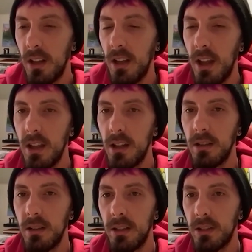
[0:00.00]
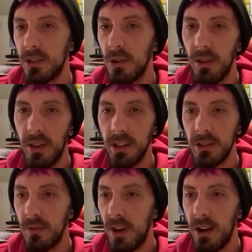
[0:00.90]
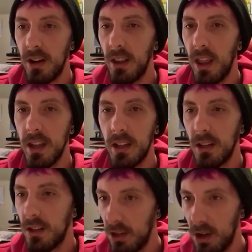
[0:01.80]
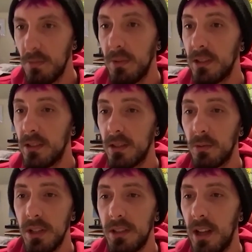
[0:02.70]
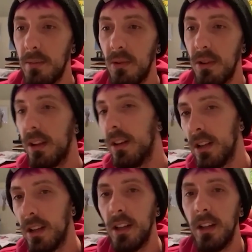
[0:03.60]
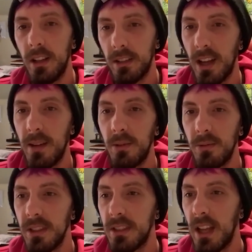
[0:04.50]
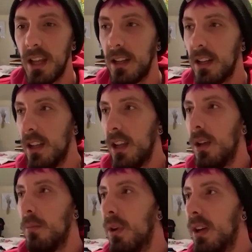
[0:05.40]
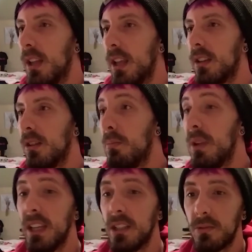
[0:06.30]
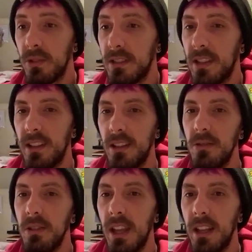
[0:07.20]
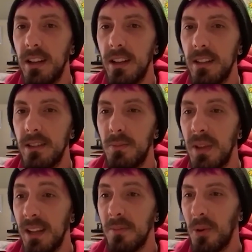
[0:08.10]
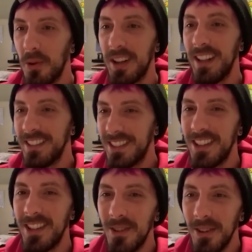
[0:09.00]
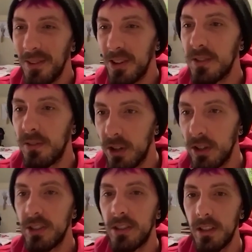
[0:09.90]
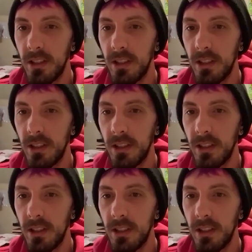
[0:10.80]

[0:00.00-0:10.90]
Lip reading: and certain things are very like, oh, this is a reset point. Yeah. Time to reset. But like the biggest reset that you get is being born into the universe first.